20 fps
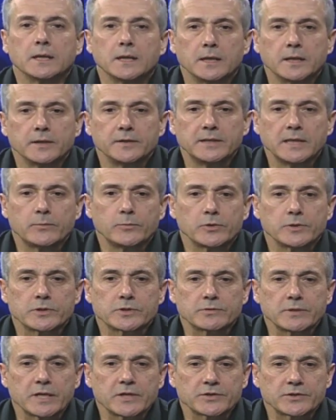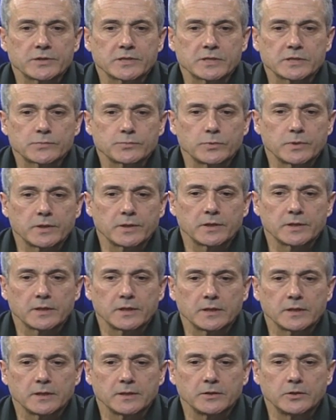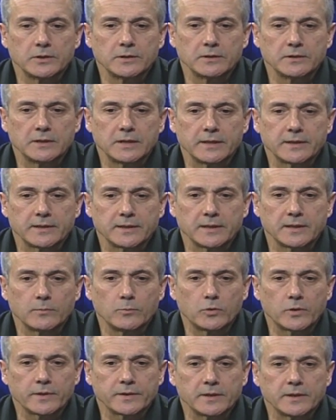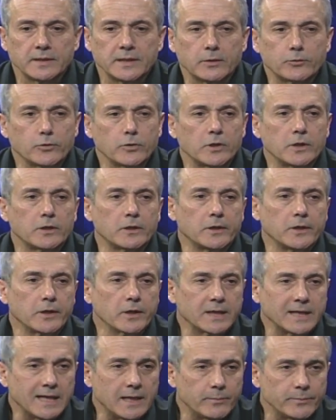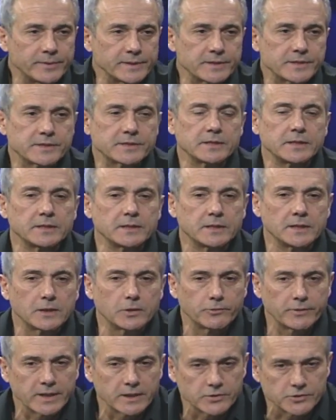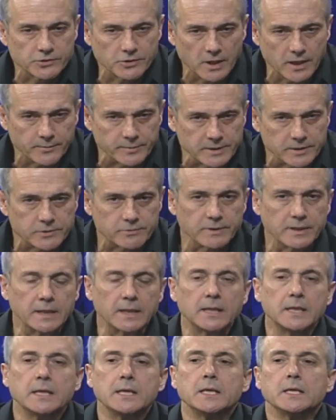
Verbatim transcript: uh, demonstrations with uh, nothing more than a ruler and a compass in uh, Greek geometry.